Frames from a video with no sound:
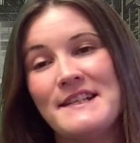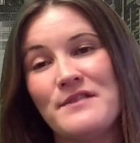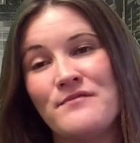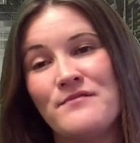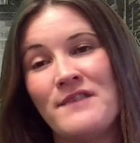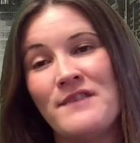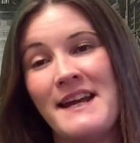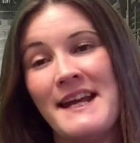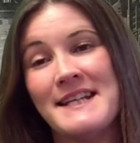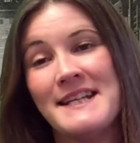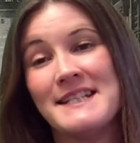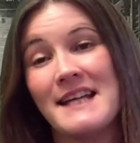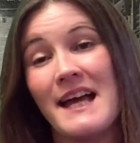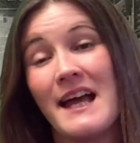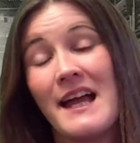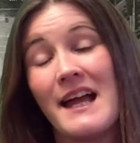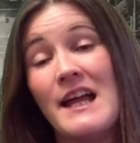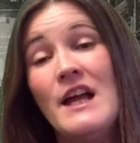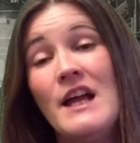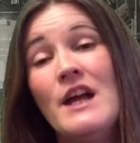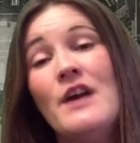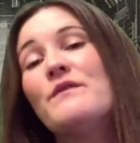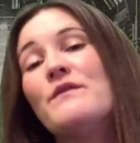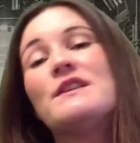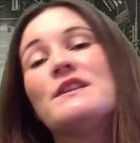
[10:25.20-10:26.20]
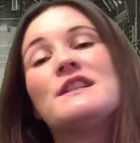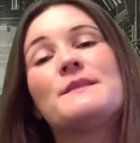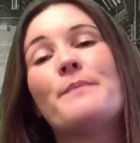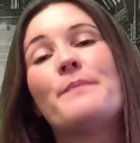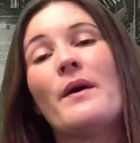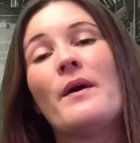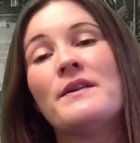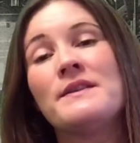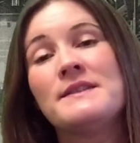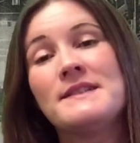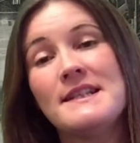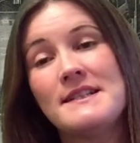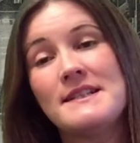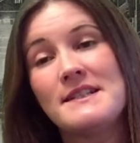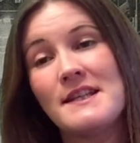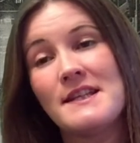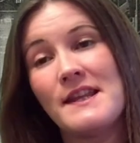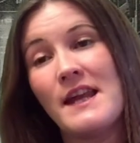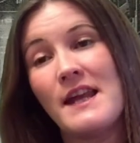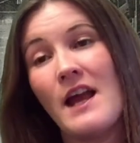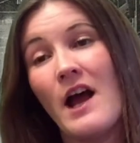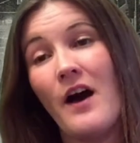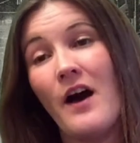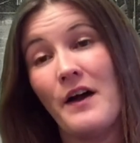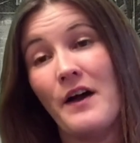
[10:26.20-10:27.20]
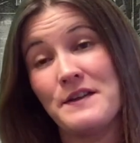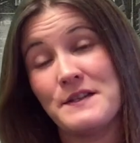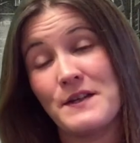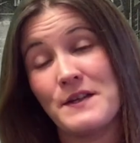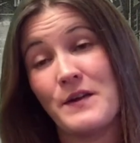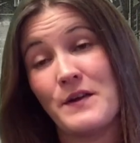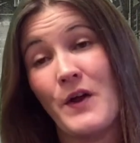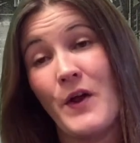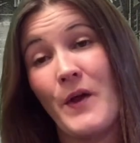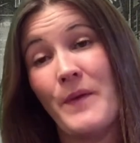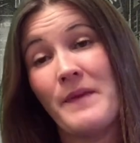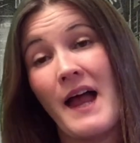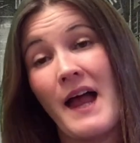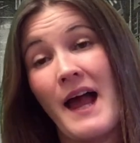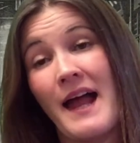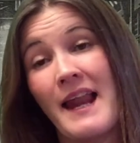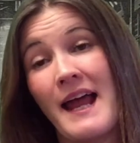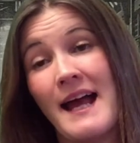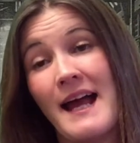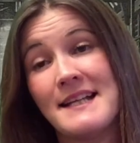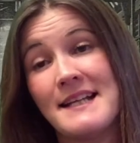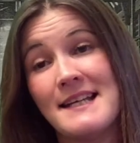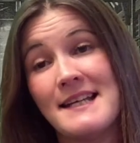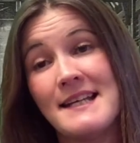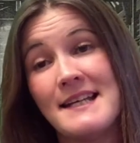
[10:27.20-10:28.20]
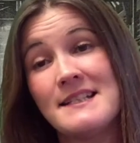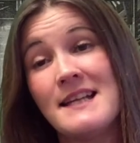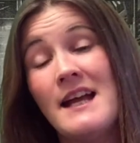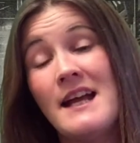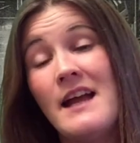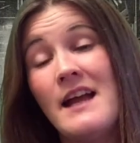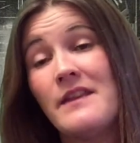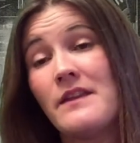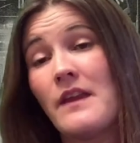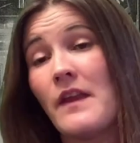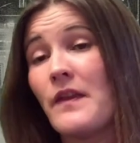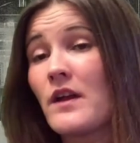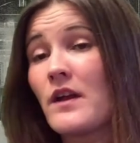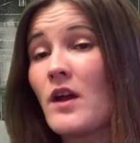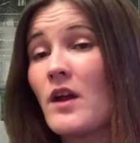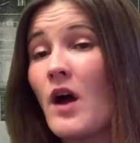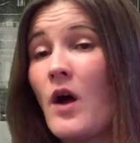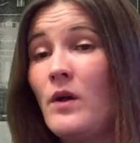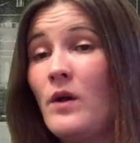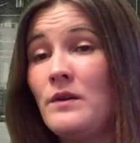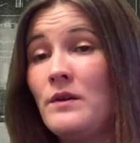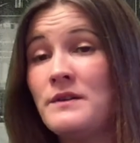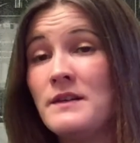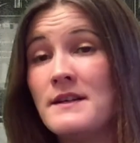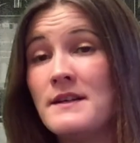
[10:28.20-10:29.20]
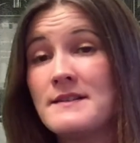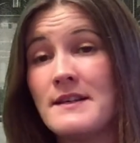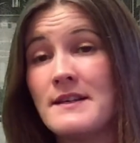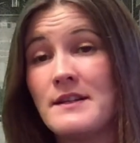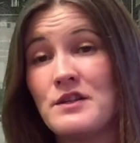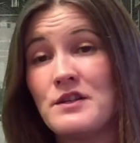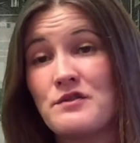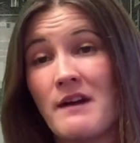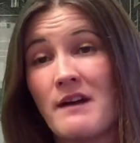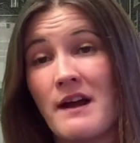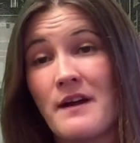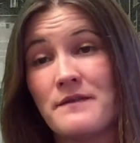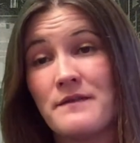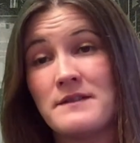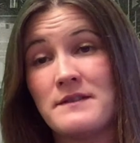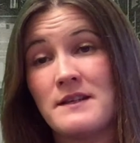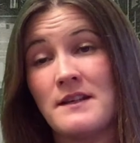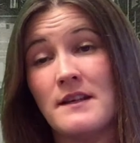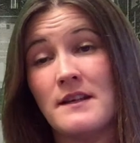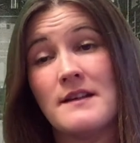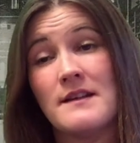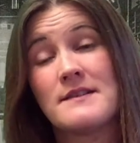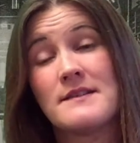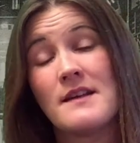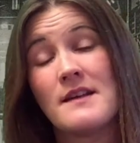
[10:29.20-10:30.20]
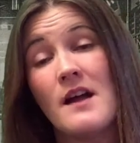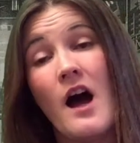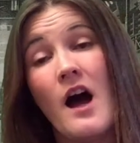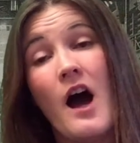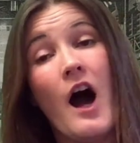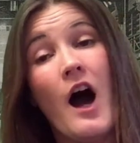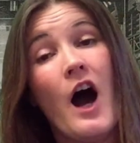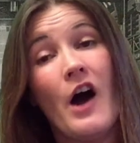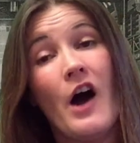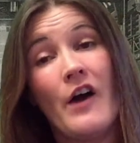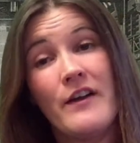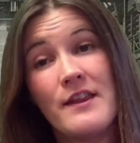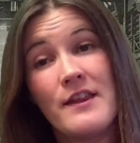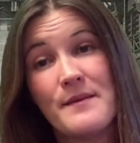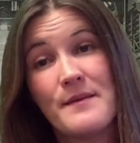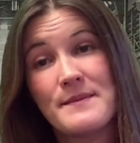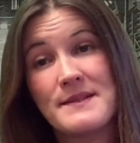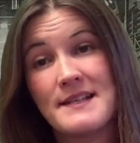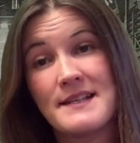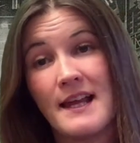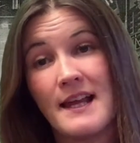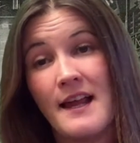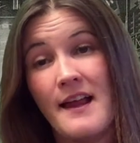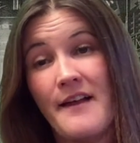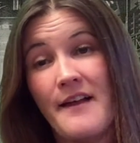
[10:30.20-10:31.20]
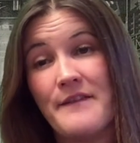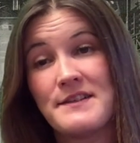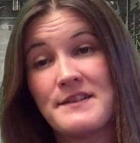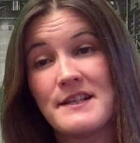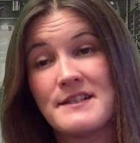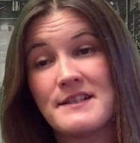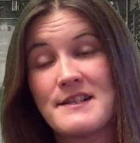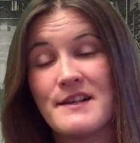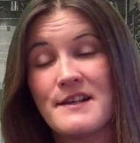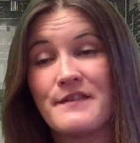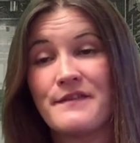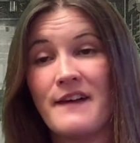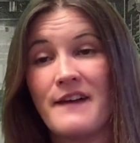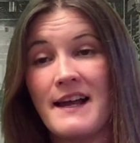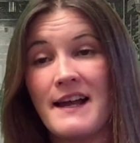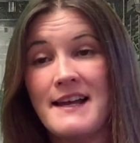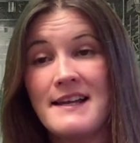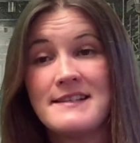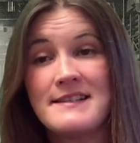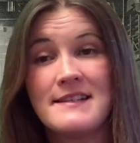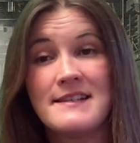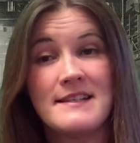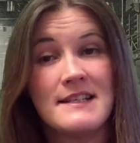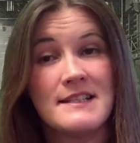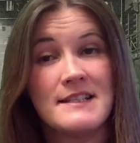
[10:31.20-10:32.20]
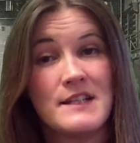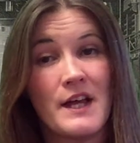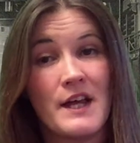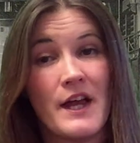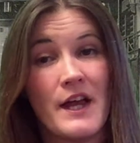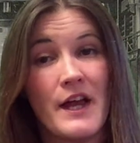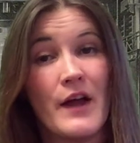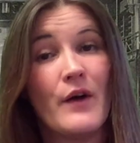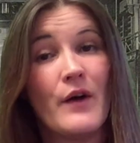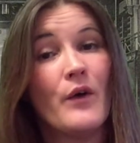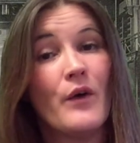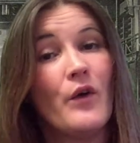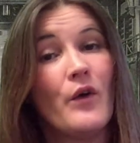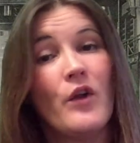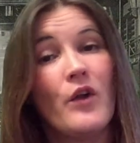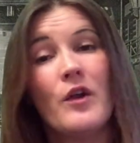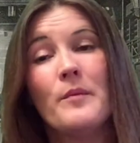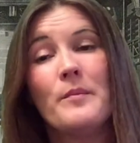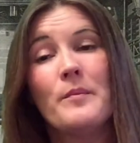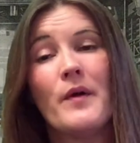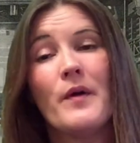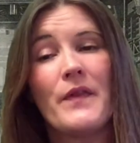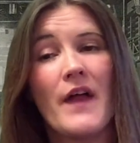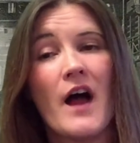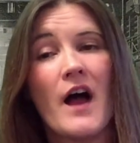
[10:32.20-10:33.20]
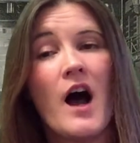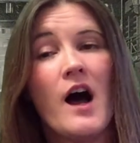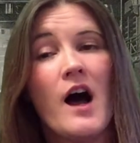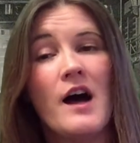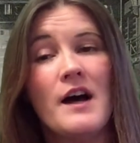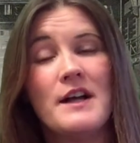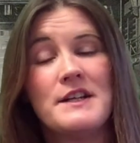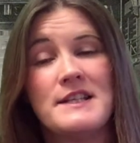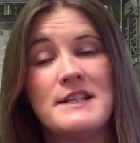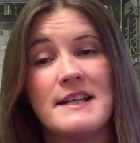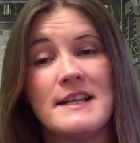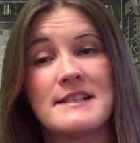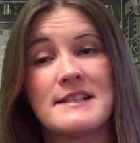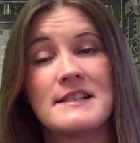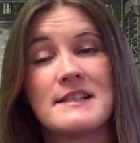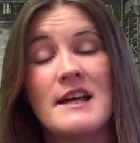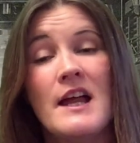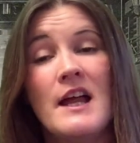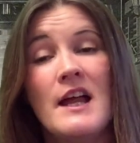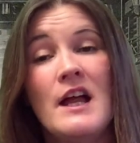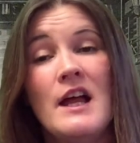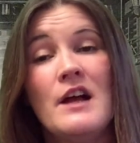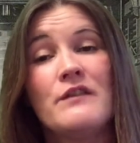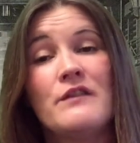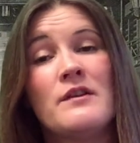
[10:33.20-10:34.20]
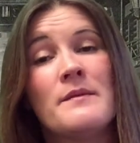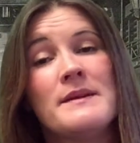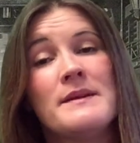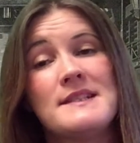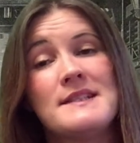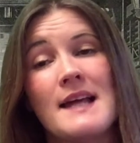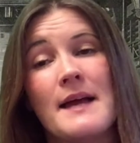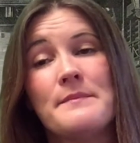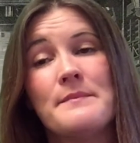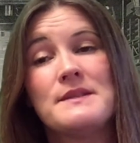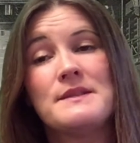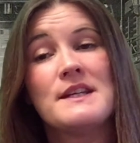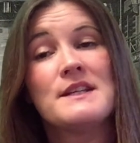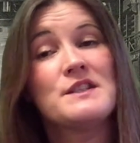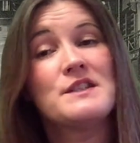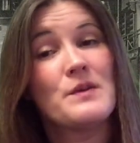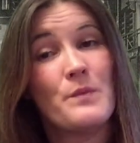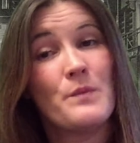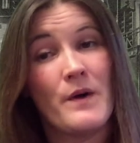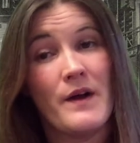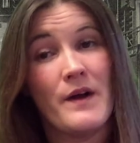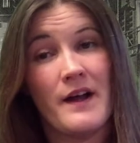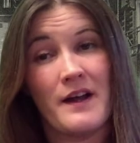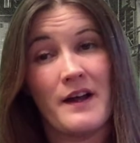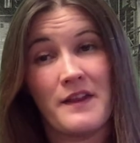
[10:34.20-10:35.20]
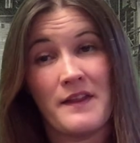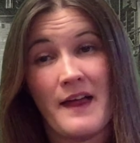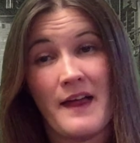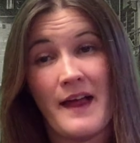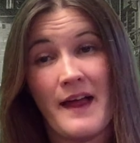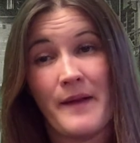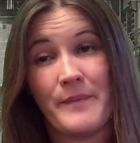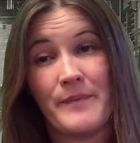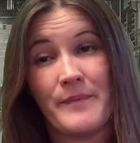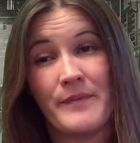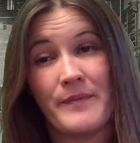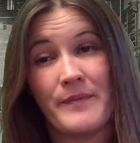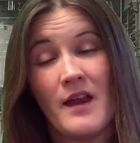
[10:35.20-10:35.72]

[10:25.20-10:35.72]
Reader responded to the article and added that the coldness and draftiness are in themselves suffice to deter all but the hardiest from attempting to work there,